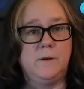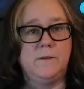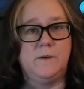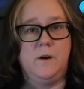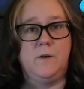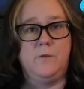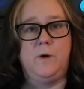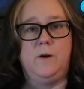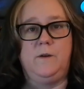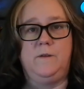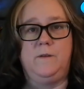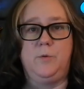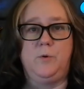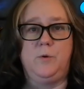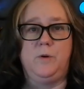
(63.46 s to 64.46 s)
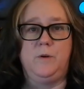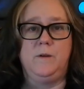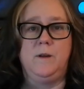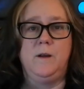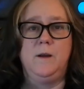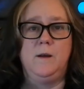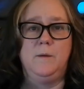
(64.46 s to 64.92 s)
software is important,
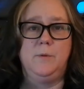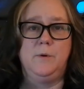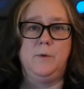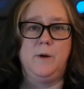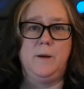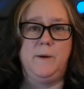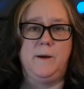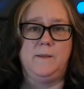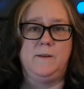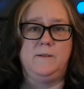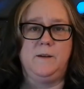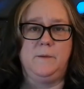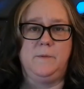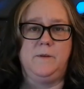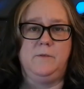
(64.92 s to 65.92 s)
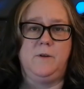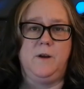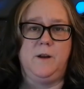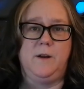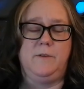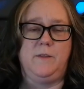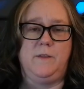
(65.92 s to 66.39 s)
but what about the chips that run
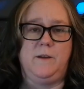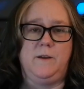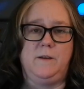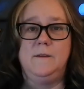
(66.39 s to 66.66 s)
everything?